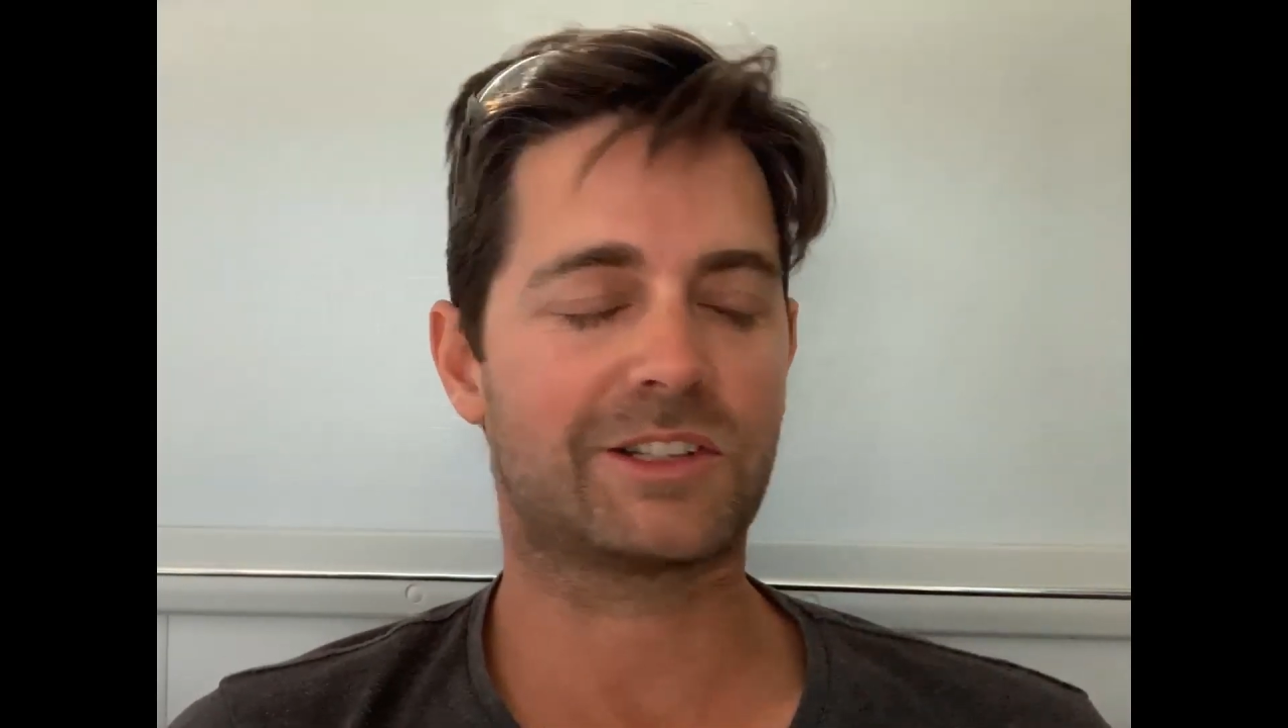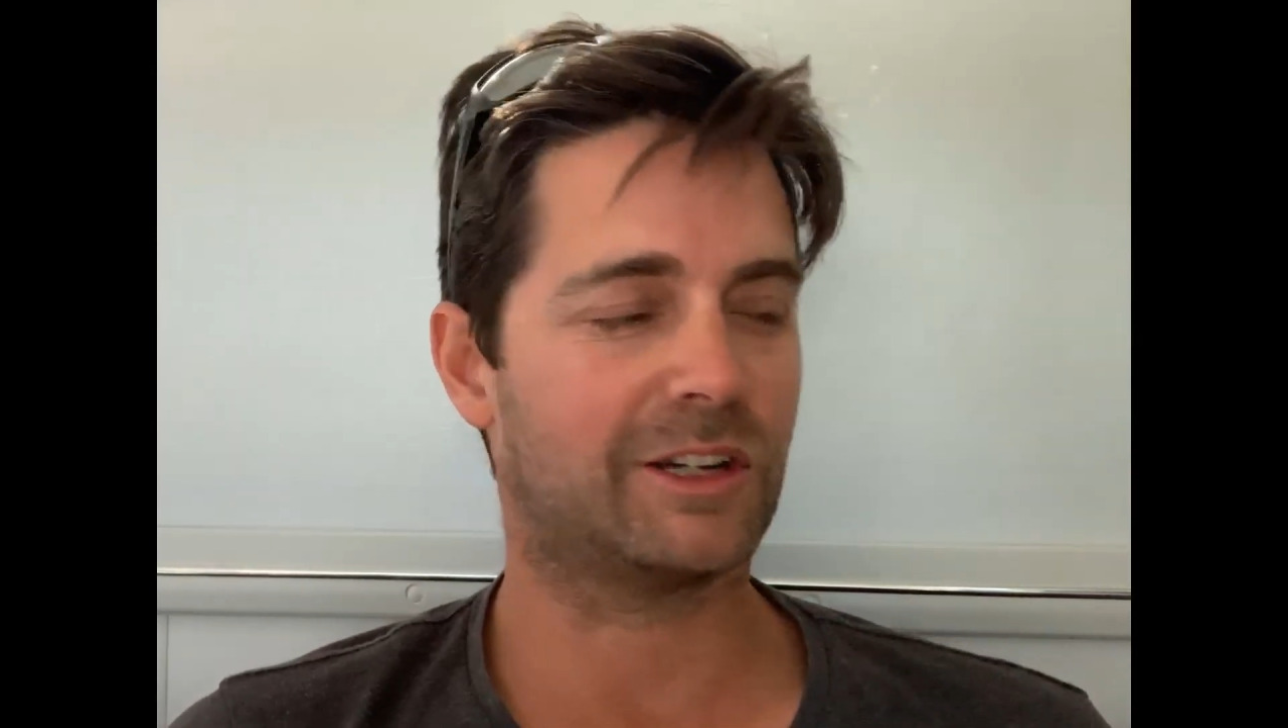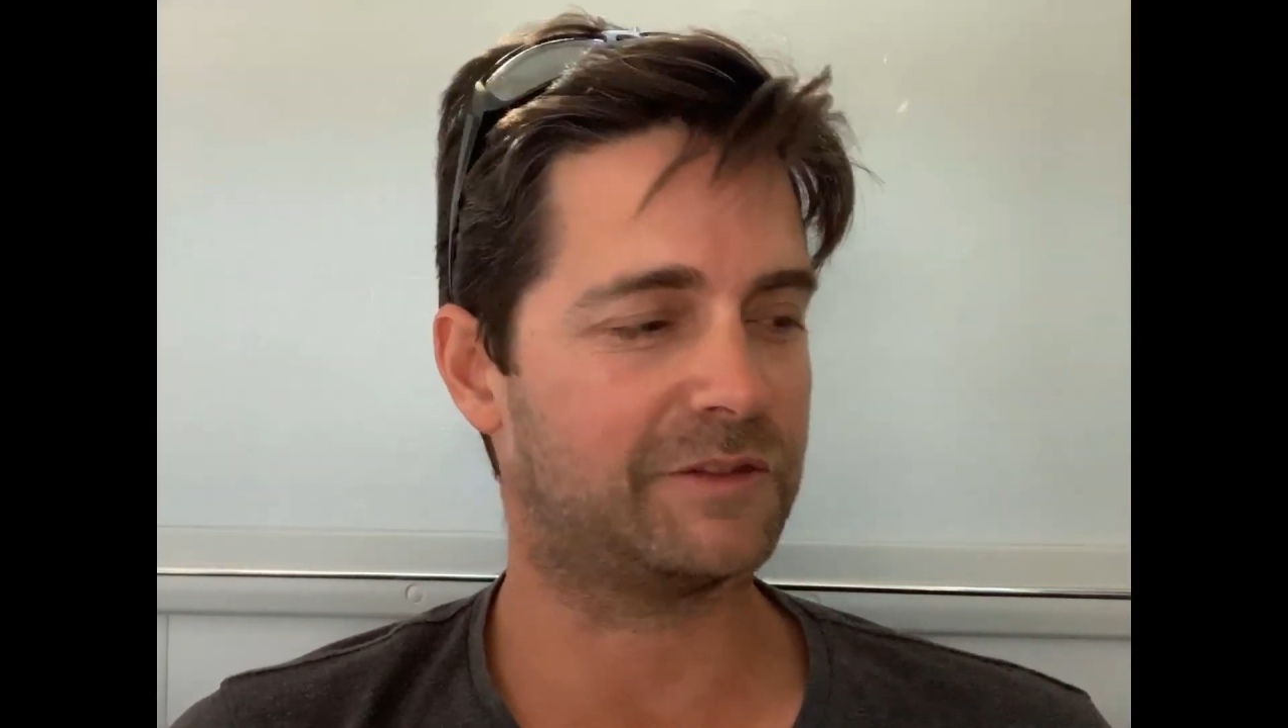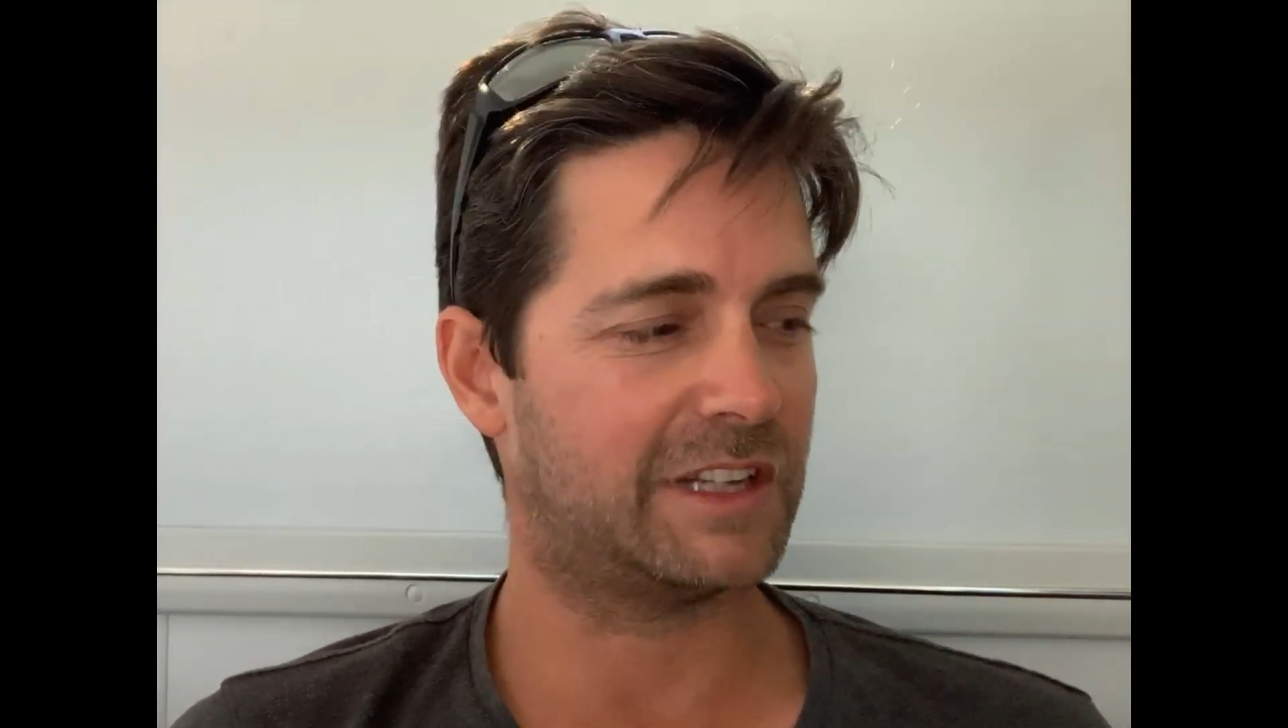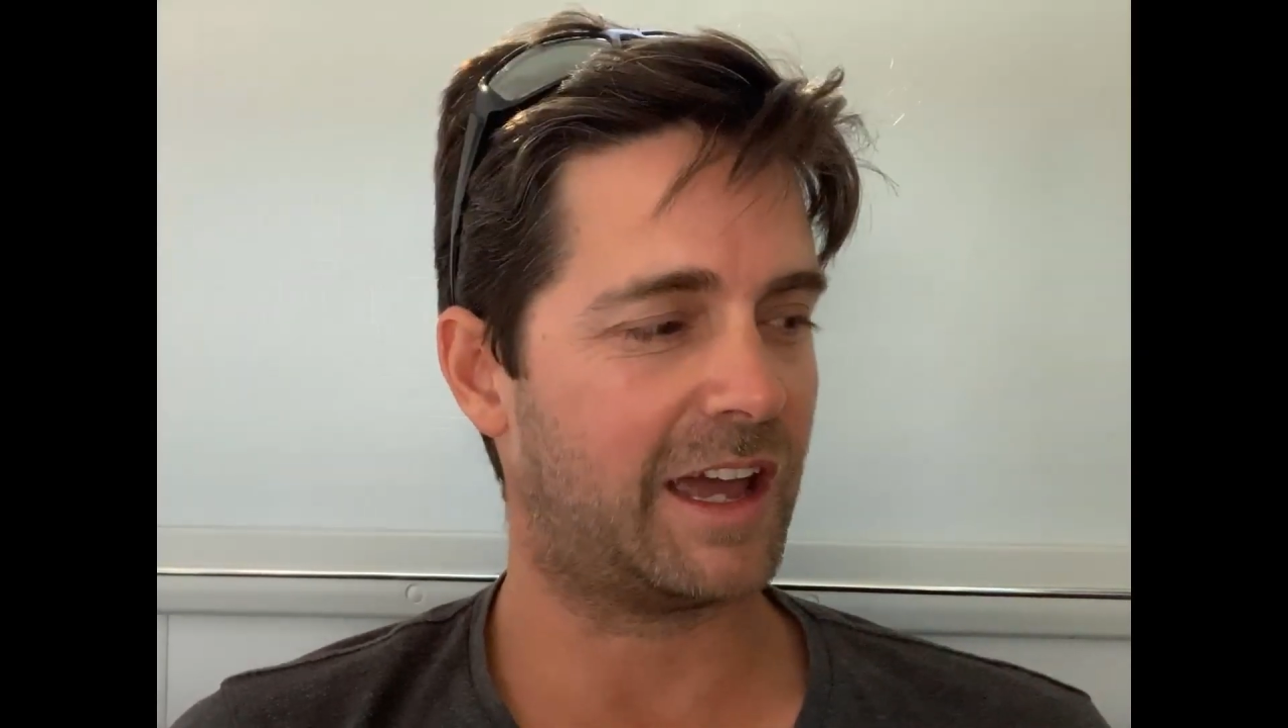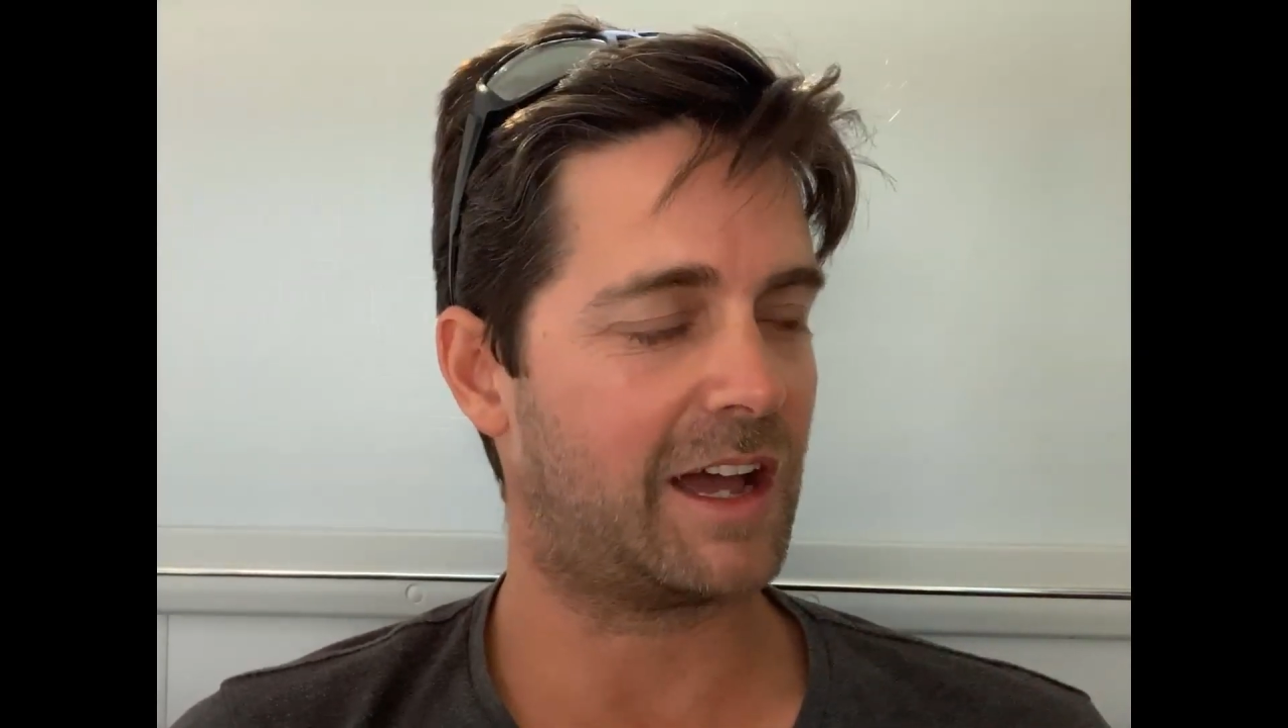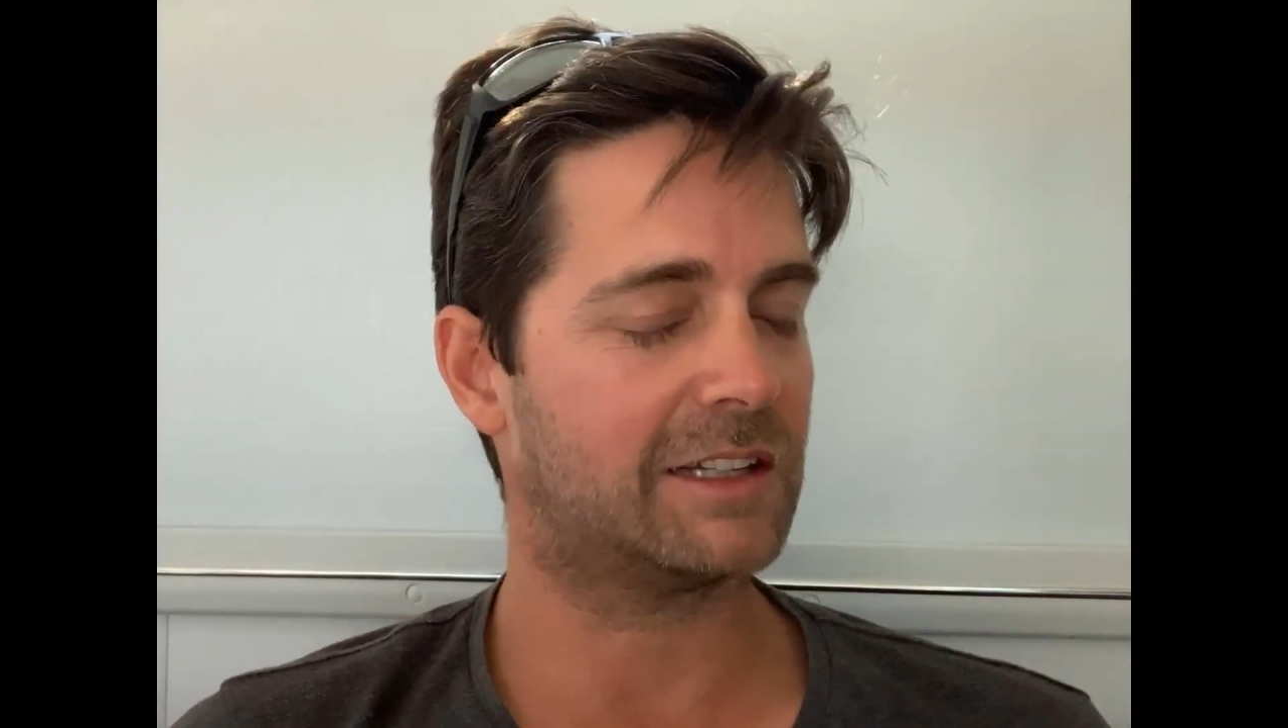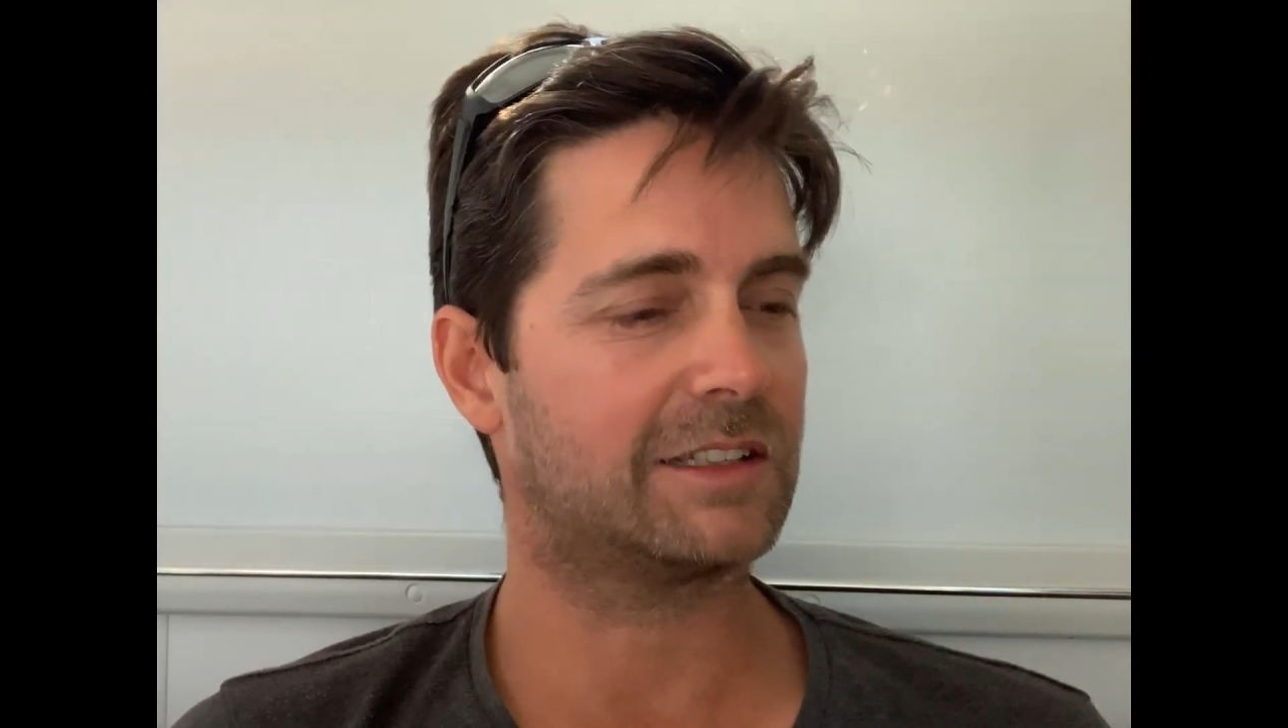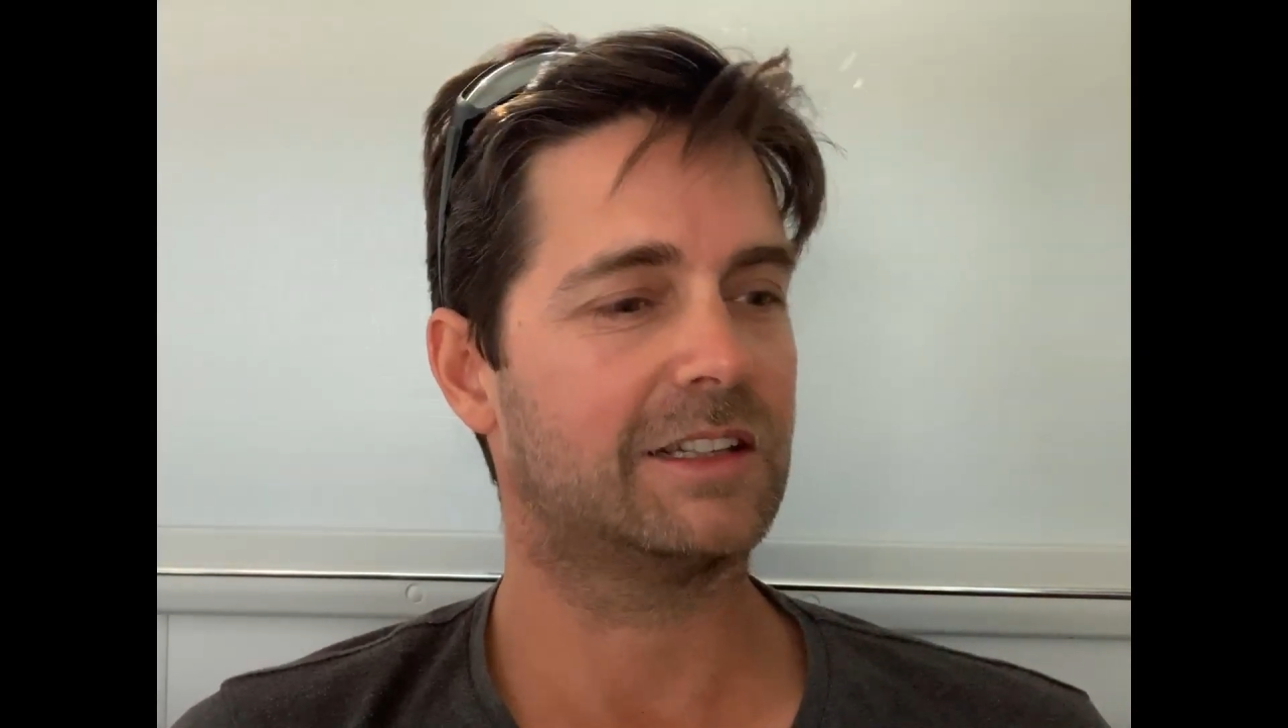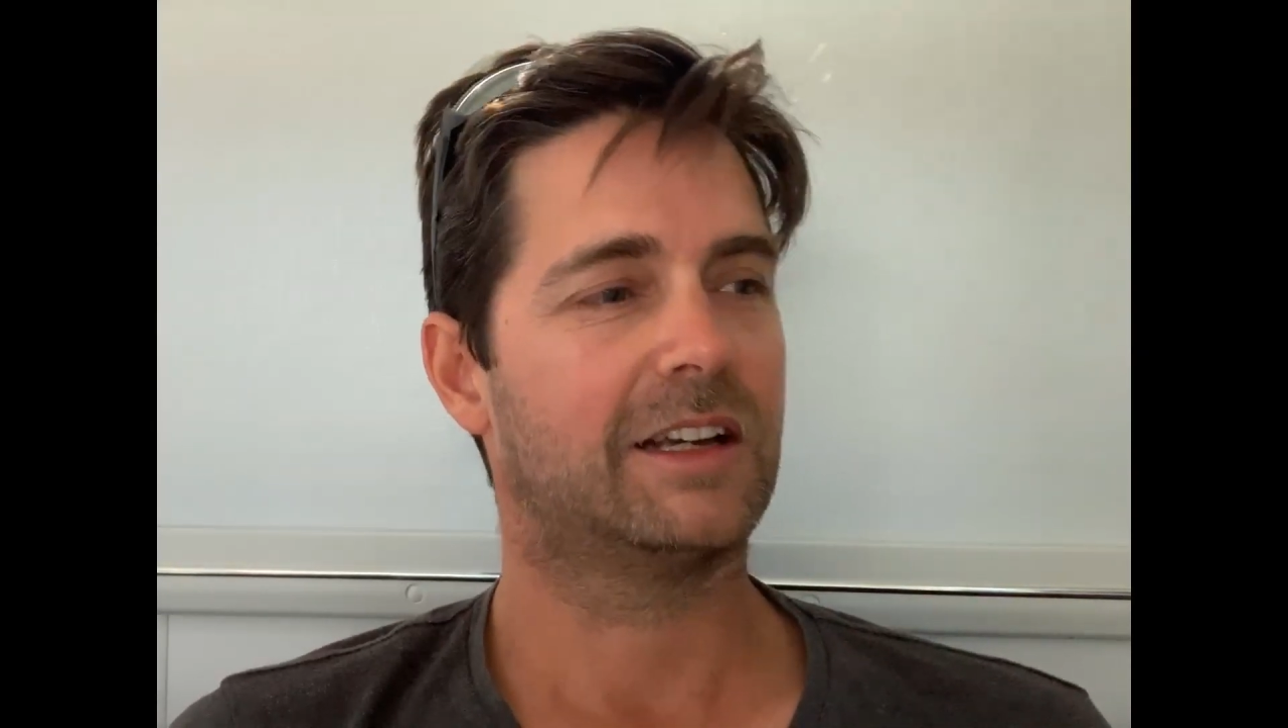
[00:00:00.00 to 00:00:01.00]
self-doubt,